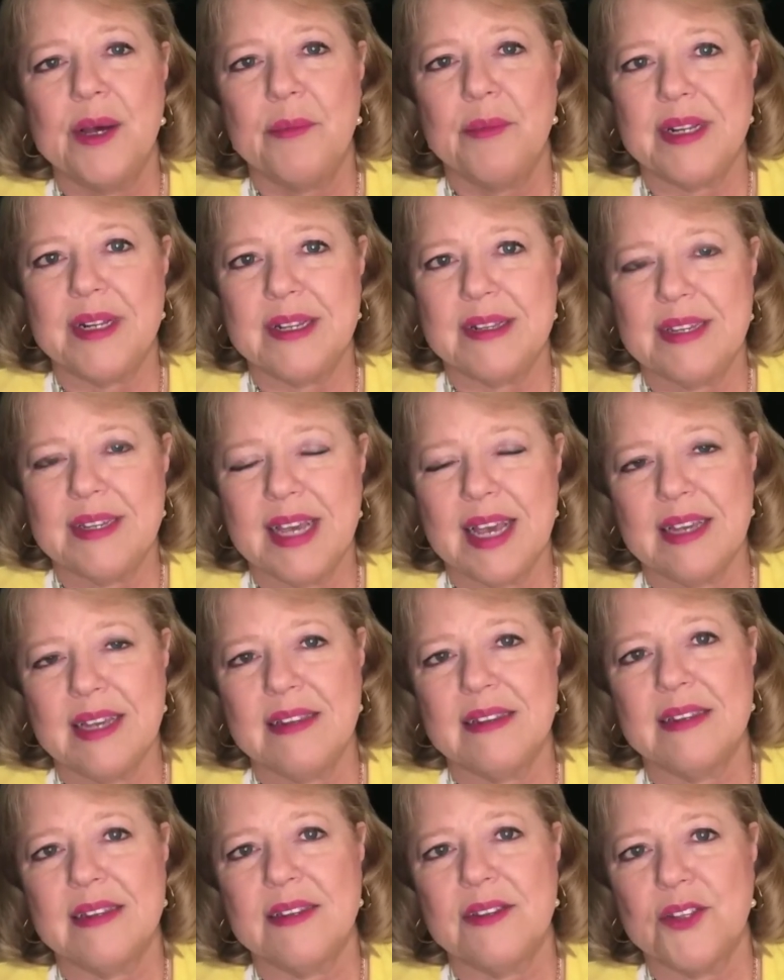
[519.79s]
But in
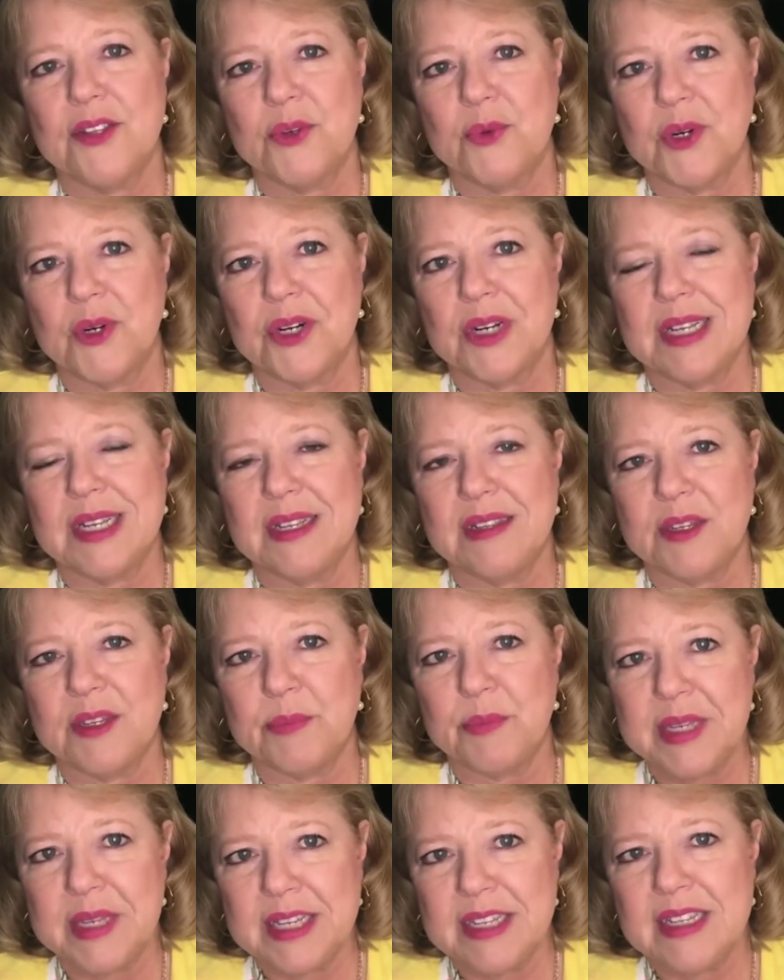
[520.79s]
Texas, the word
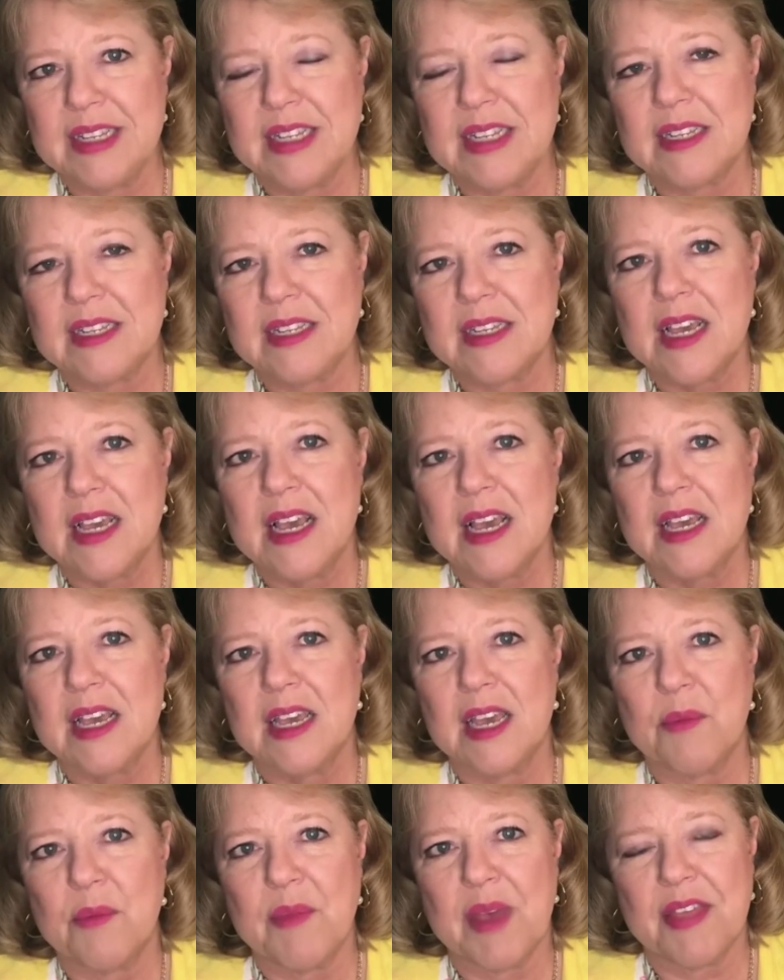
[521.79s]
independent
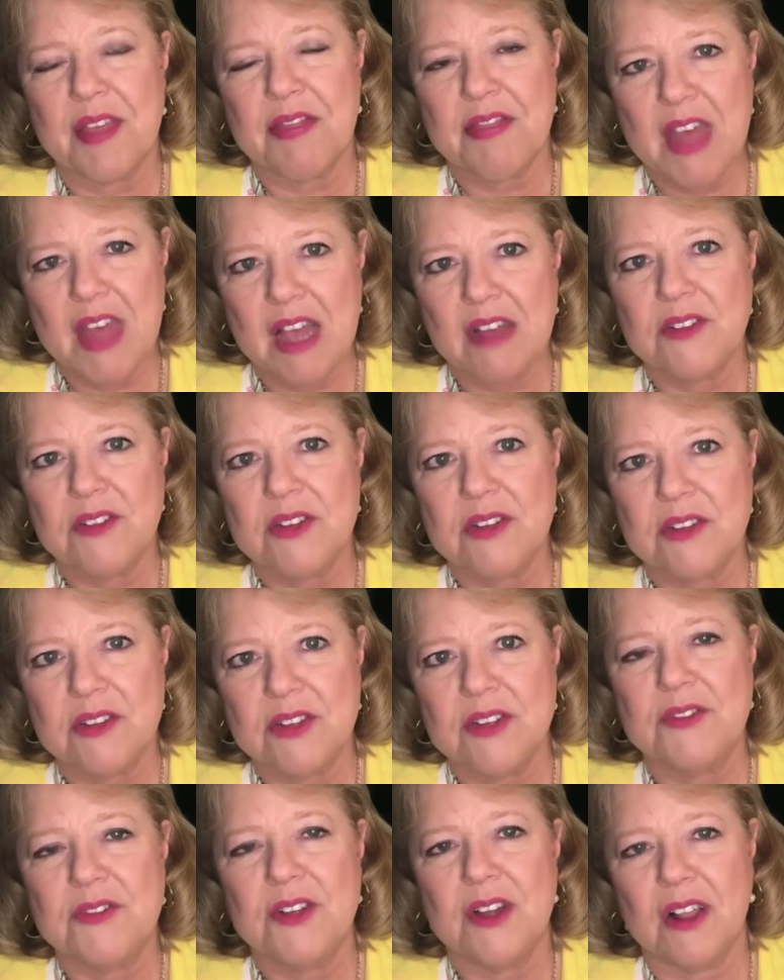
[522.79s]
can make
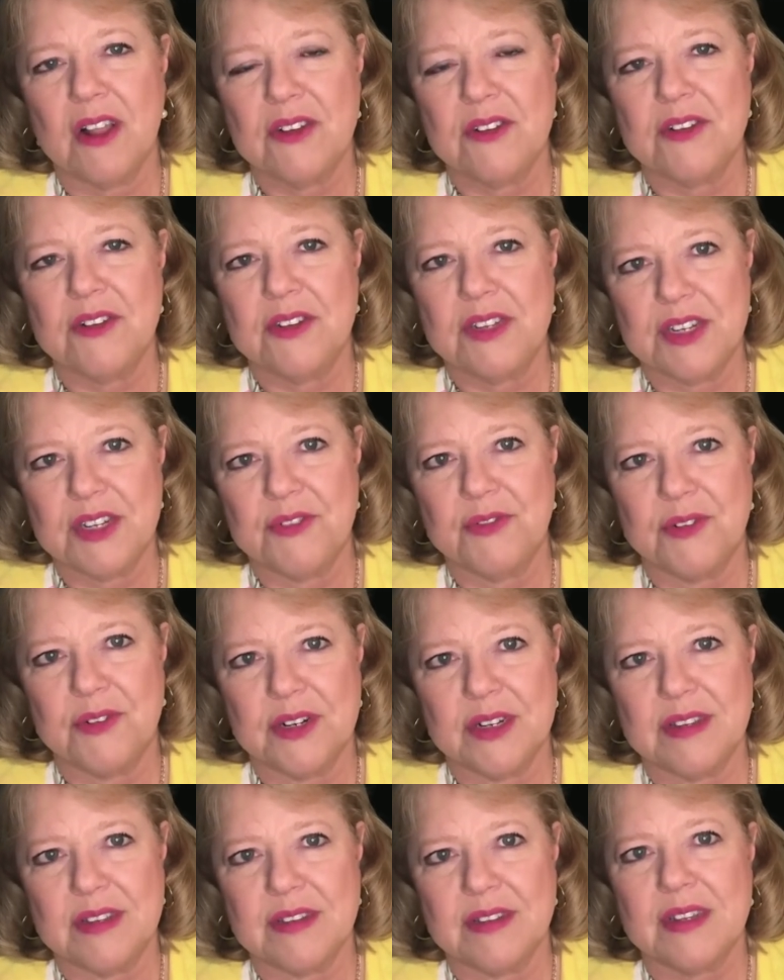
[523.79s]
thousands of dollars
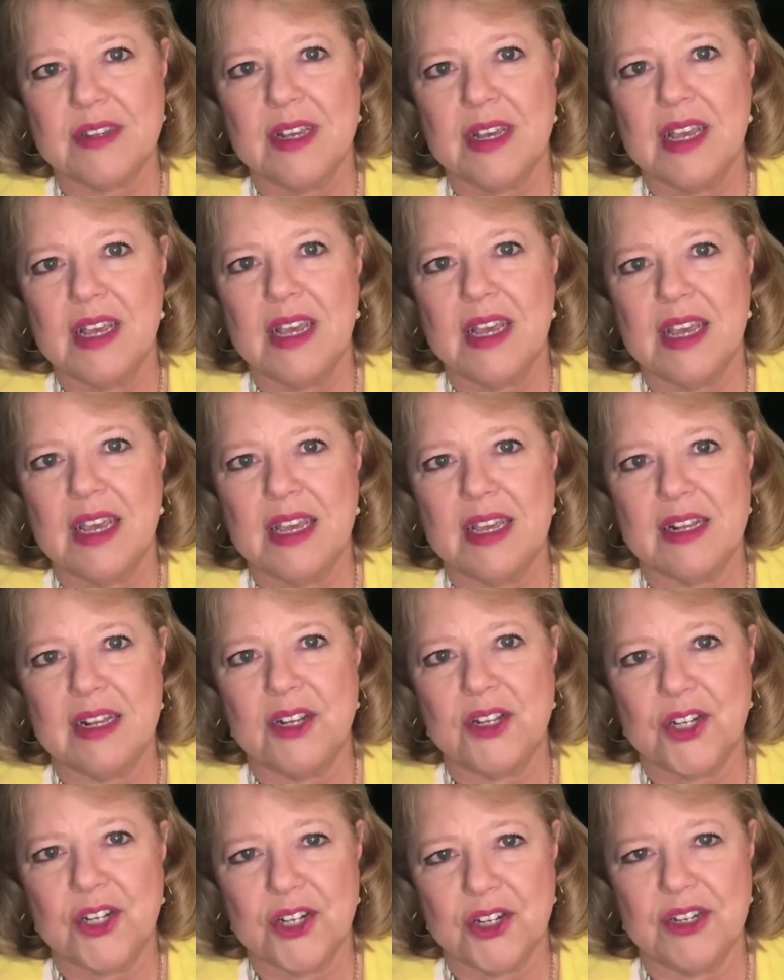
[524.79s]
difference in
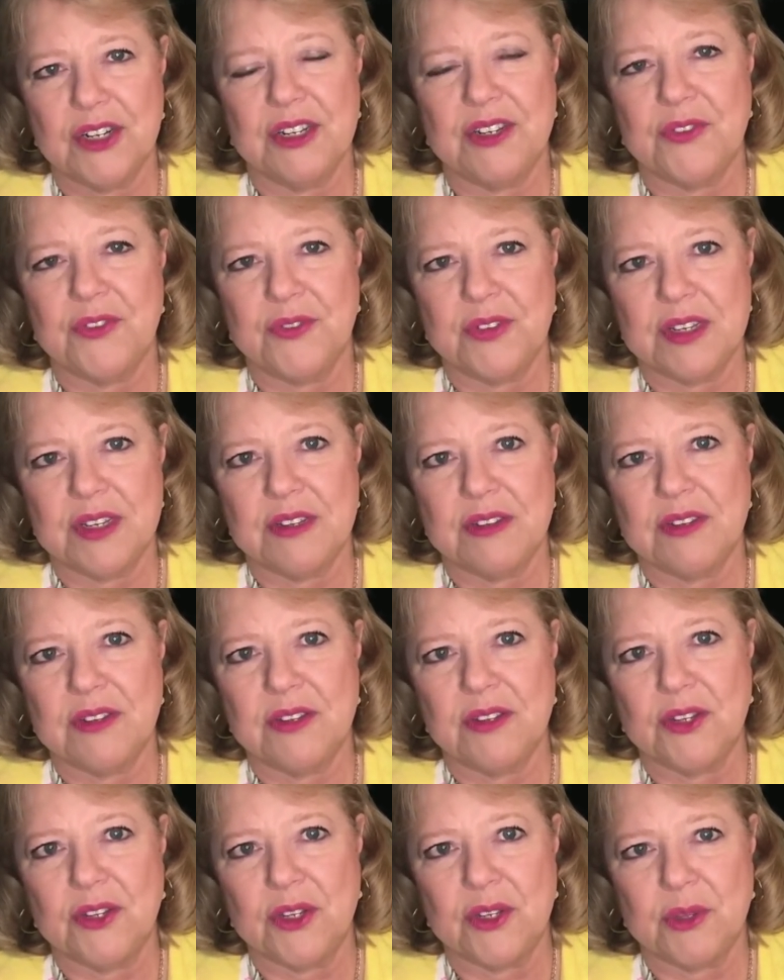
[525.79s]
attorney's
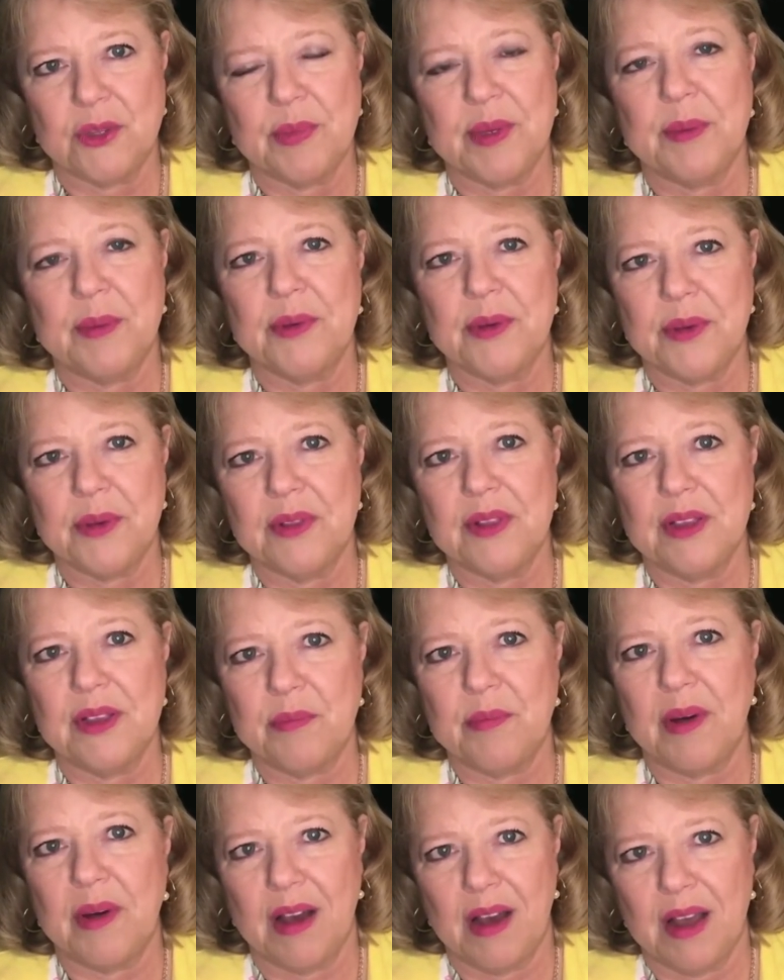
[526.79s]
fees to the people you
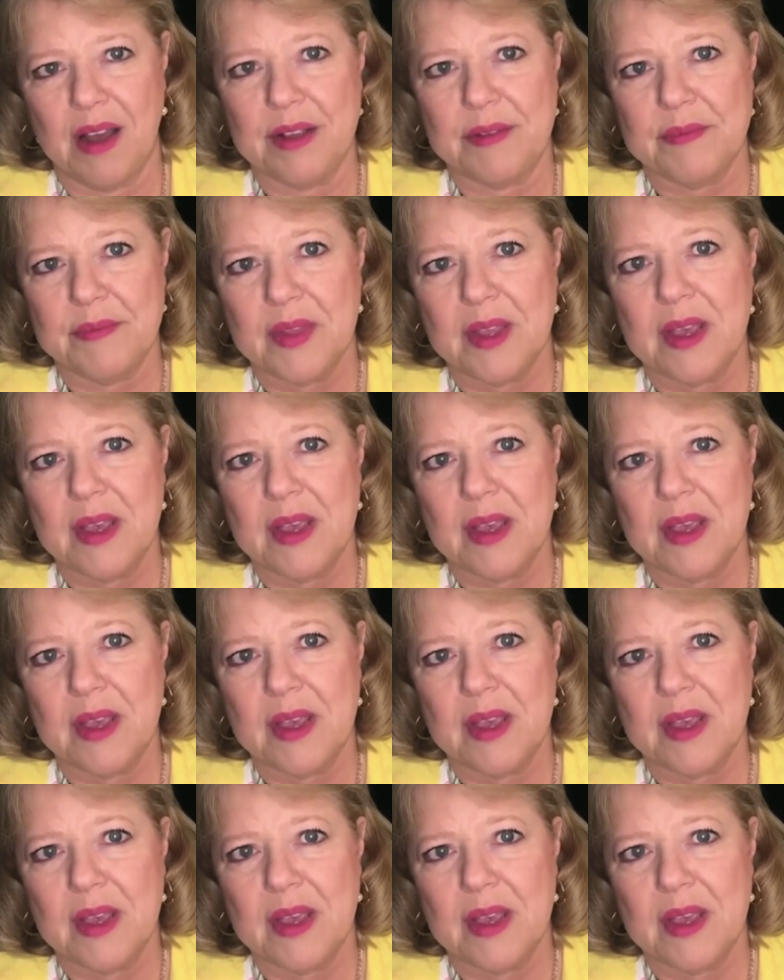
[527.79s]
leave behind.